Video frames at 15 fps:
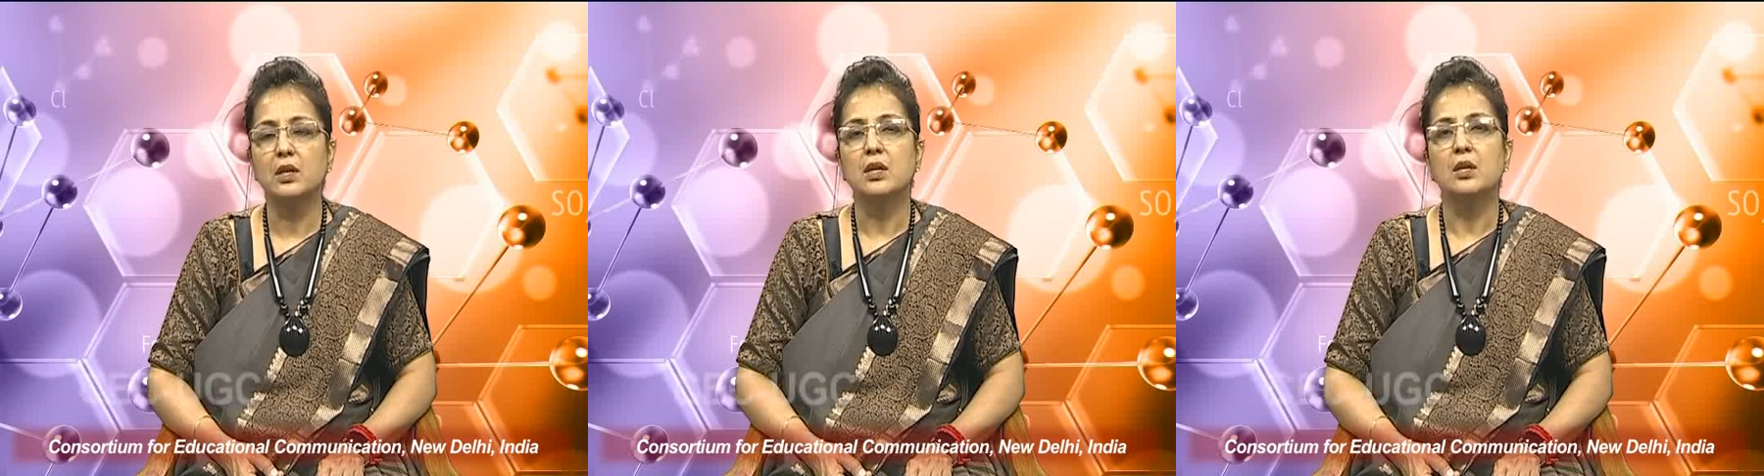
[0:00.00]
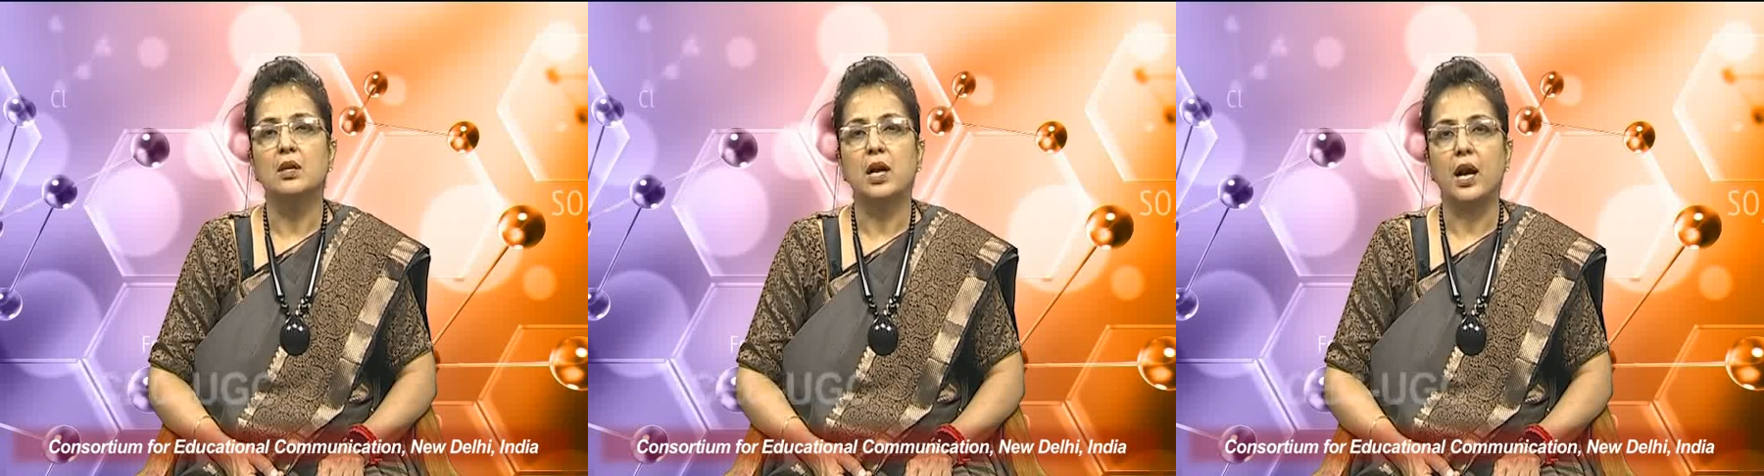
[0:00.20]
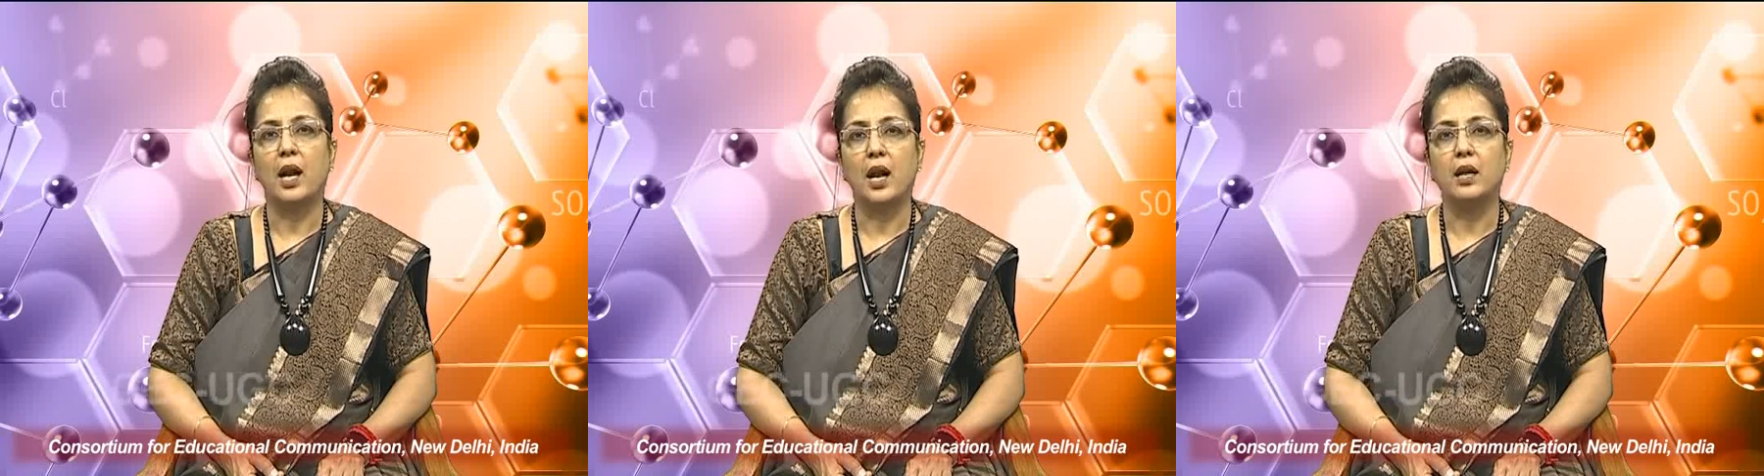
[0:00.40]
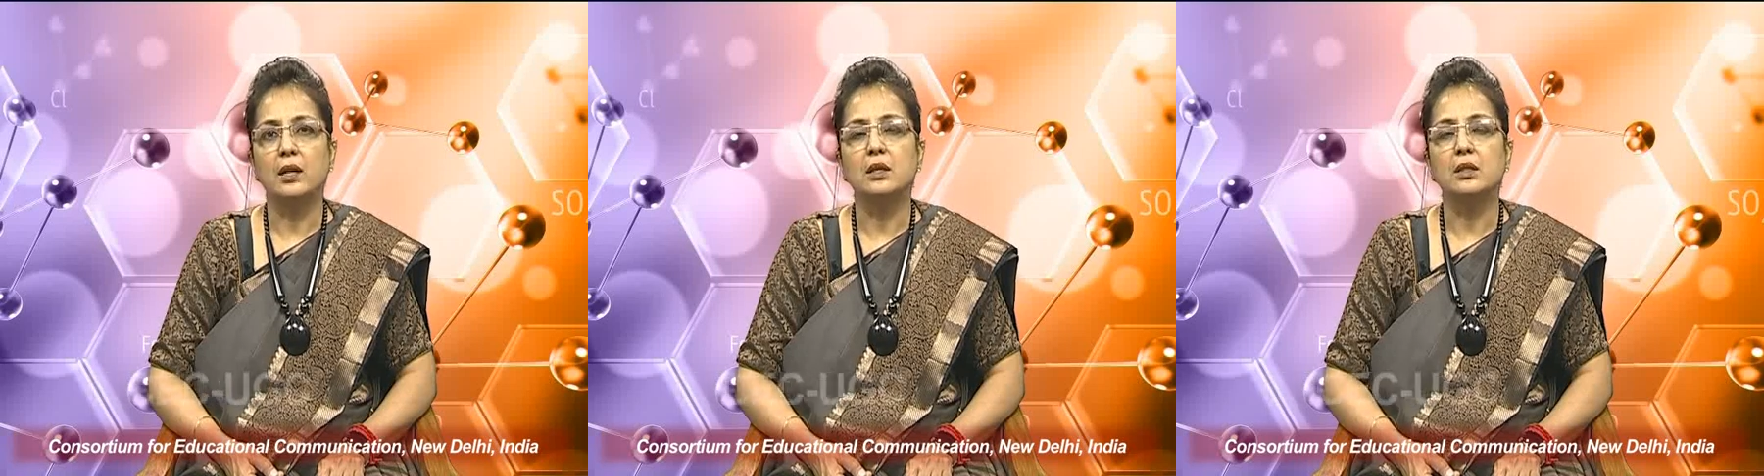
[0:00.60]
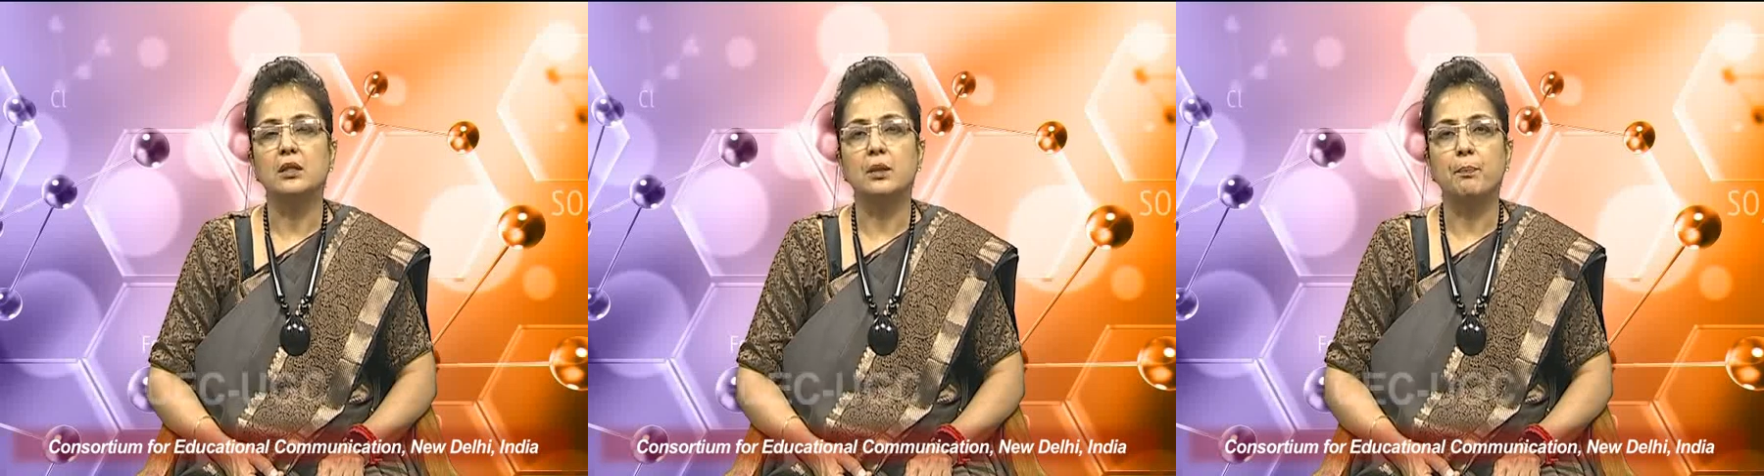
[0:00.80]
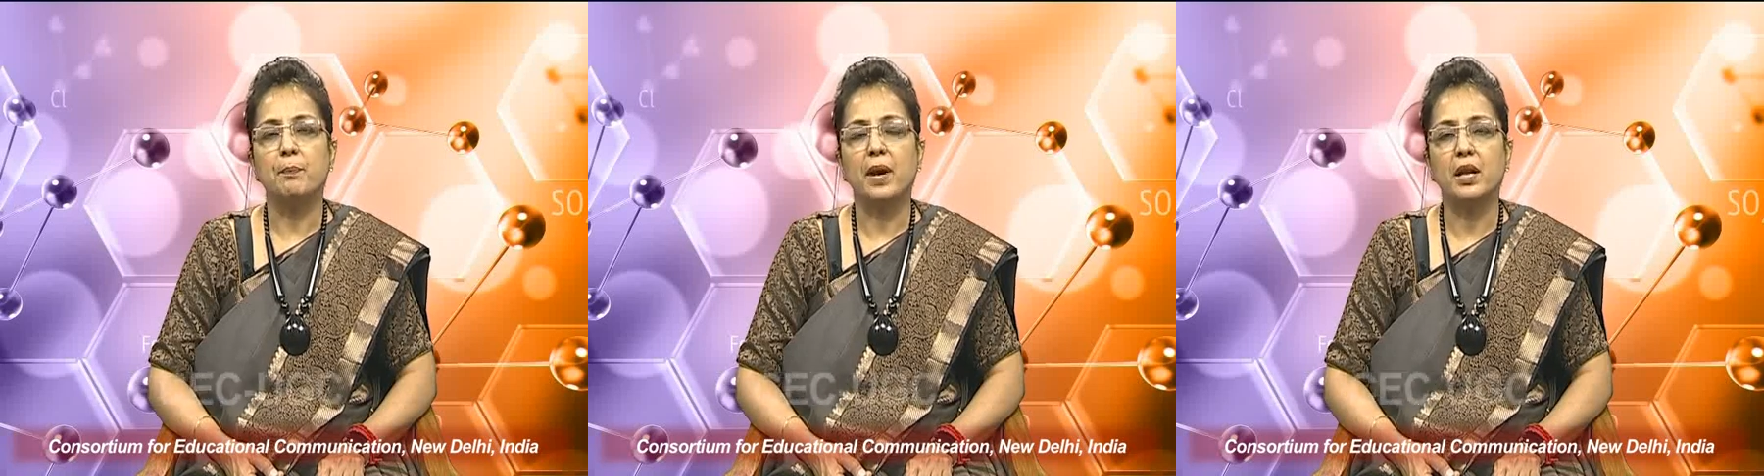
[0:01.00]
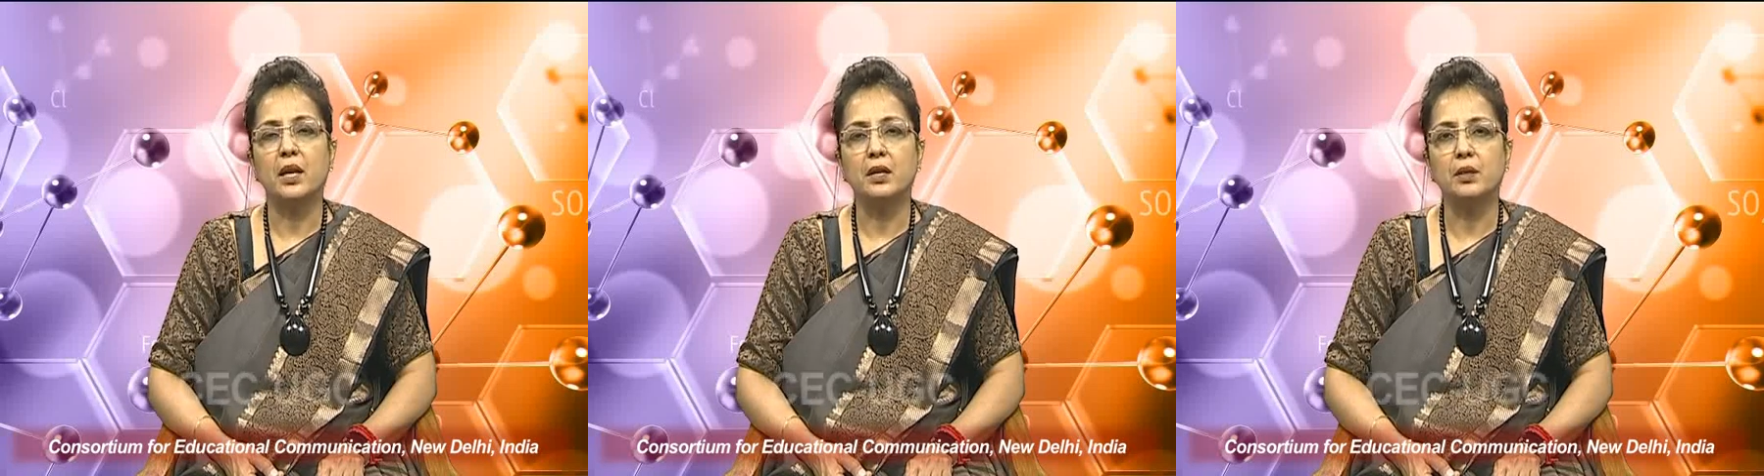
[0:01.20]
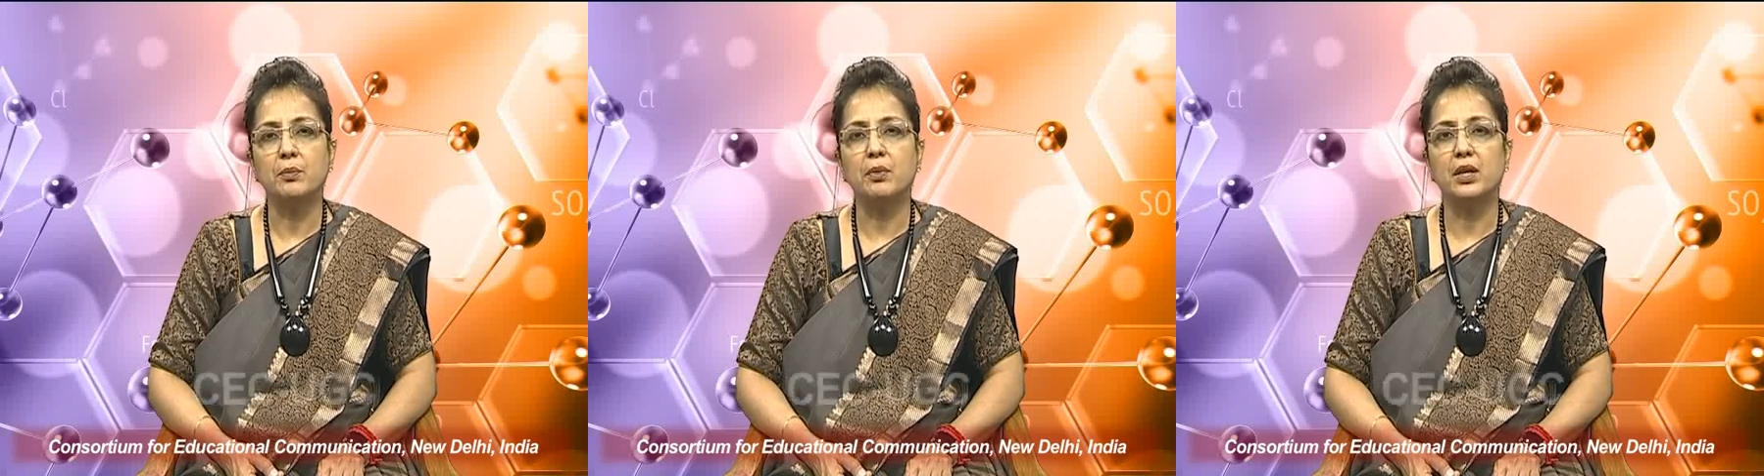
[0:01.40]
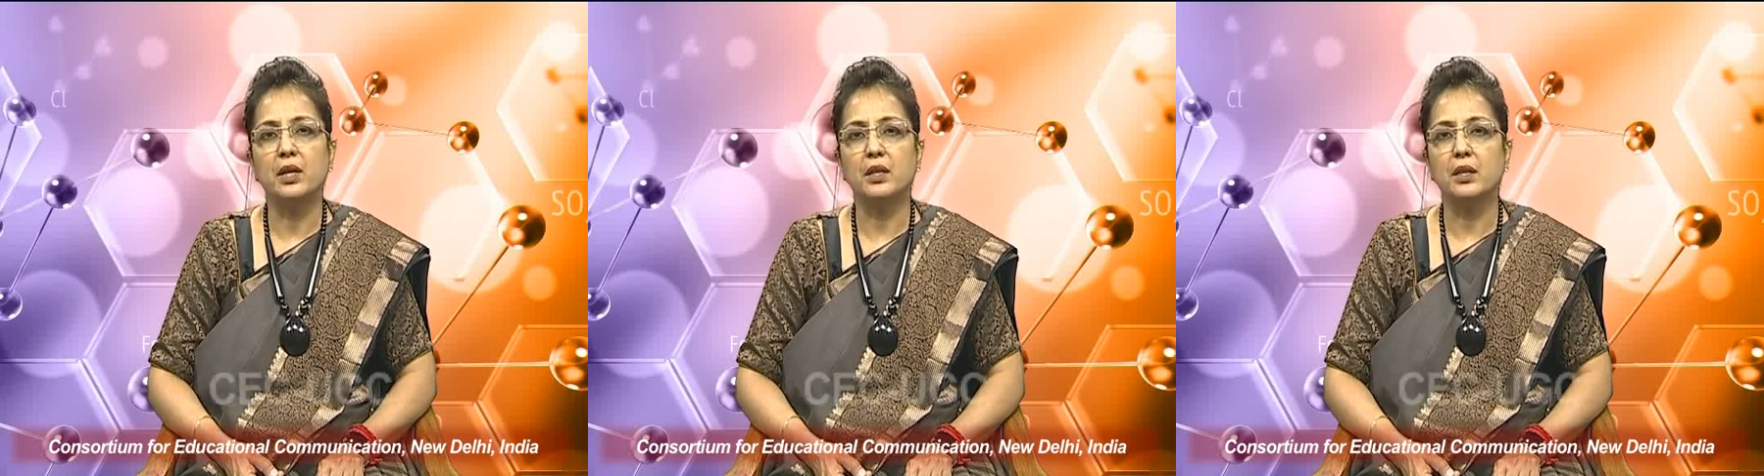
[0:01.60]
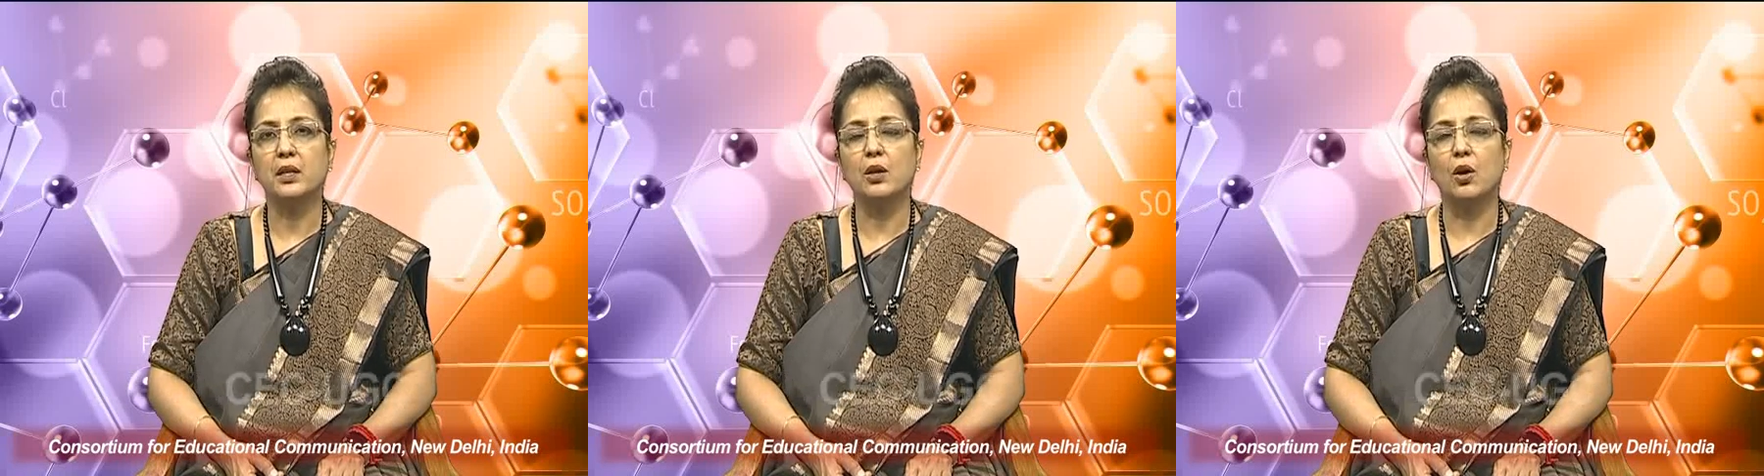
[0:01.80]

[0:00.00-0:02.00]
and the palatability